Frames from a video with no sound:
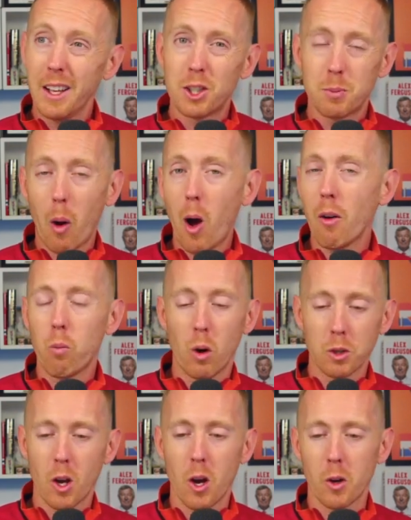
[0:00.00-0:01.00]
in spite of
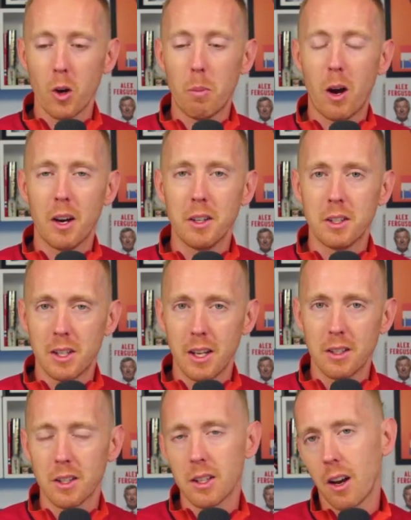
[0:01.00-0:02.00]
what's going on behind the
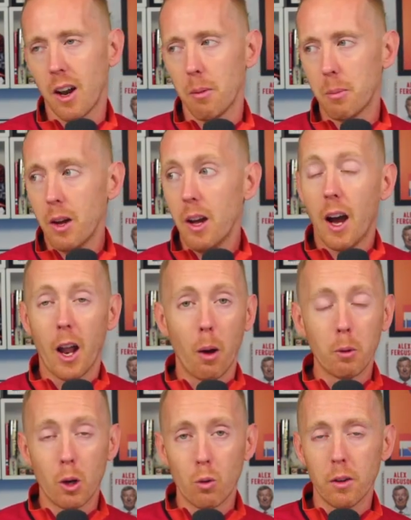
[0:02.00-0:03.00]
scenes at the club. And
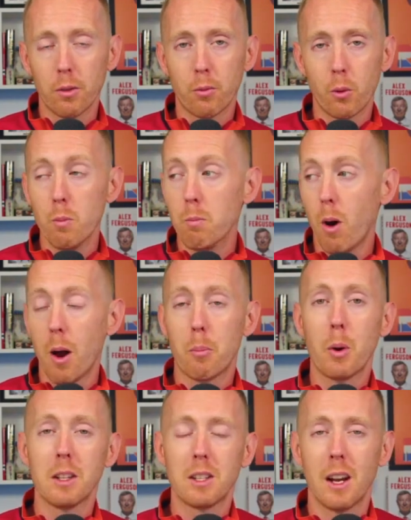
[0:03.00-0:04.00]
I'm going to run through my
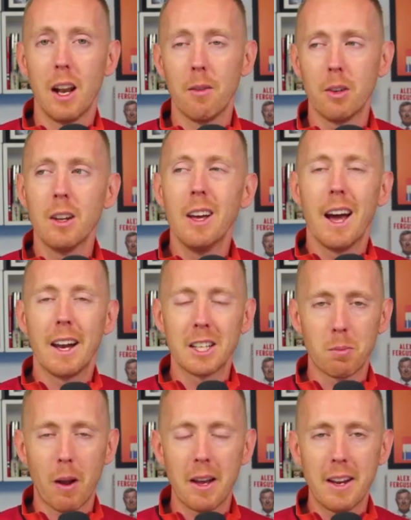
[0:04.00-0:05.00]
predicted 11 and
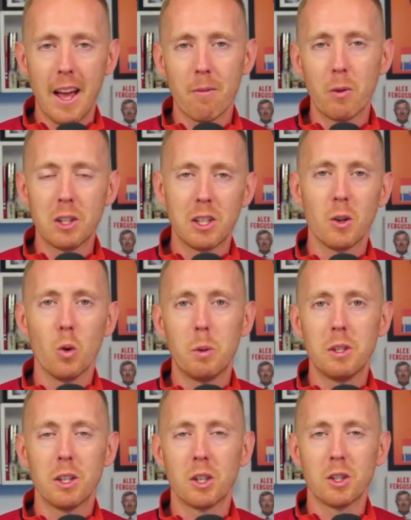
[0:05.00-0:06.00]
explain every single
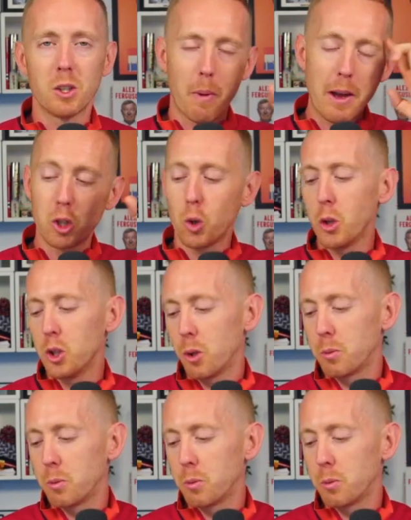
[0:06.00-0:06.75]
position. So make sure you